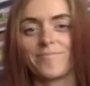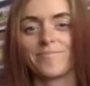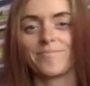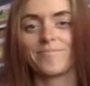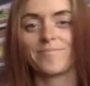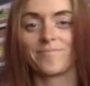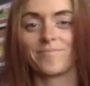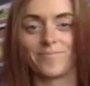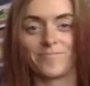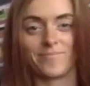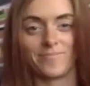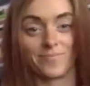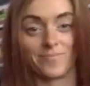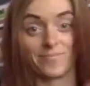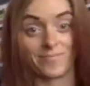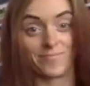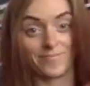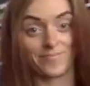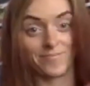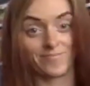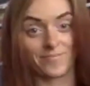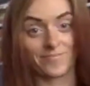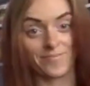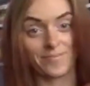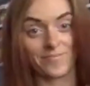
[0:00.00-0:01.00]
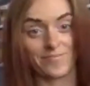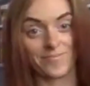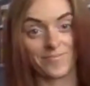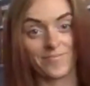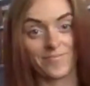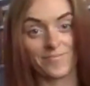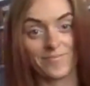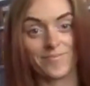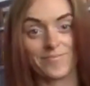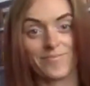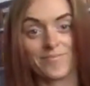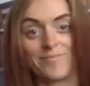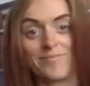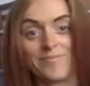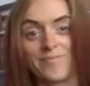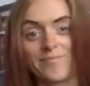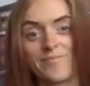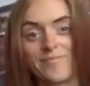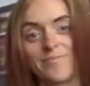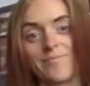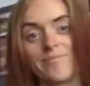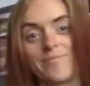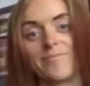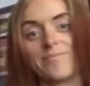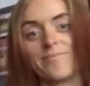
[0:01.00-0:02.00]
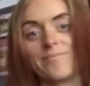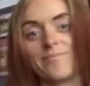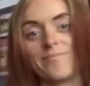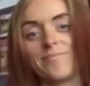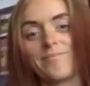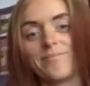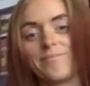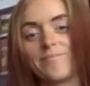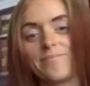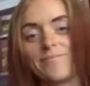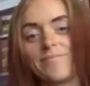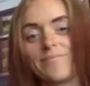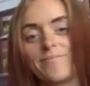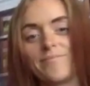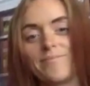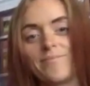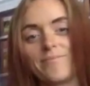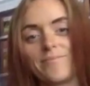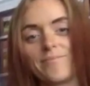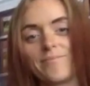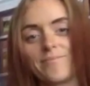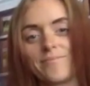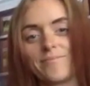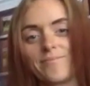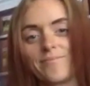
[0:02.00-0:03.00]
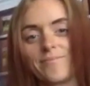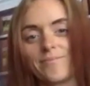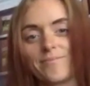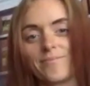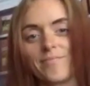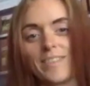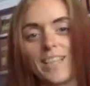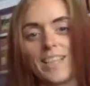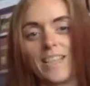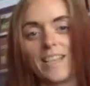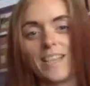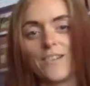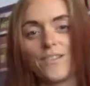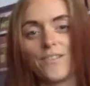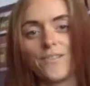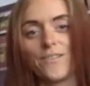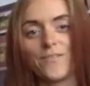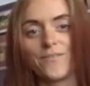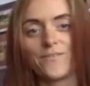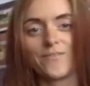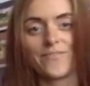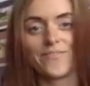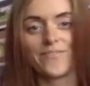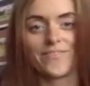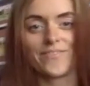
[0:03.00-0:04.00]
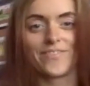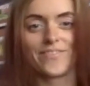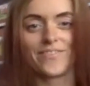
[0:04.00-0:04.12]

(silent)